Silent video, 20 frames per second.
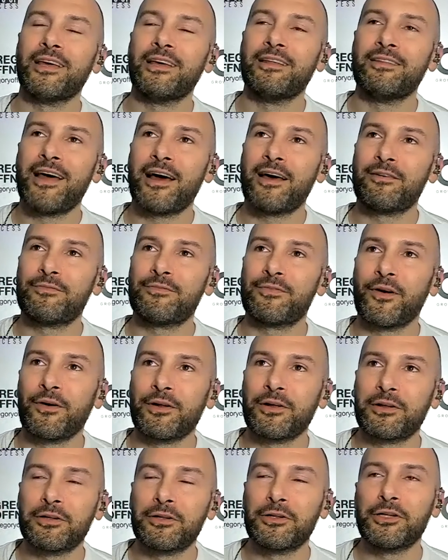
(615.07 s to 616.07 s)
in that
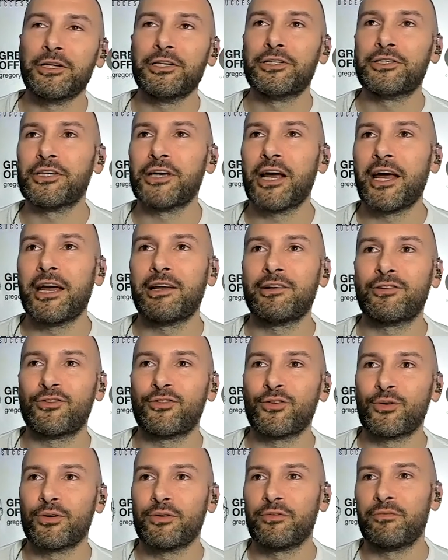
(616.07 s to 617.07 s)
very cliched
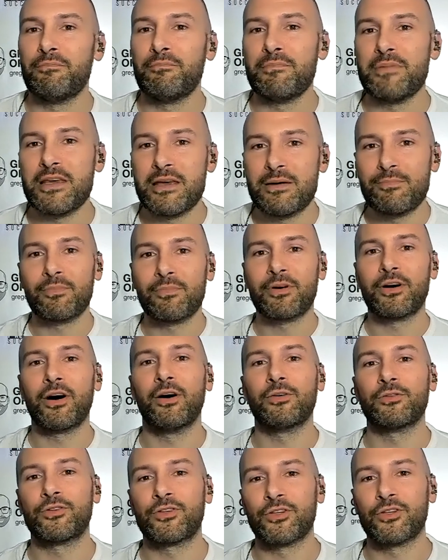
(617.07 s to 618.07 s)
sort of meme
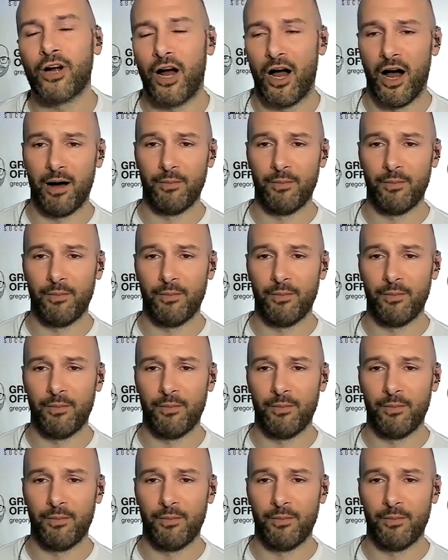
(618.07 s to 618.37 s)
culture,